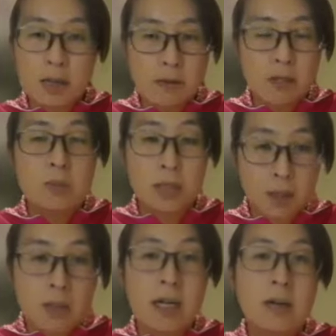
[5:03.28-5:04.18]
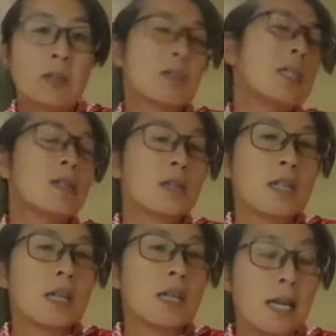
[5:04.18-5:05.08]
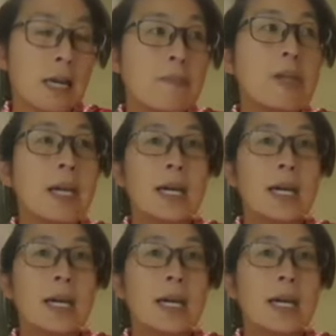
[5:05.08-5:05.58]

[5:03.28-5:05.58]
infants because I was interested in,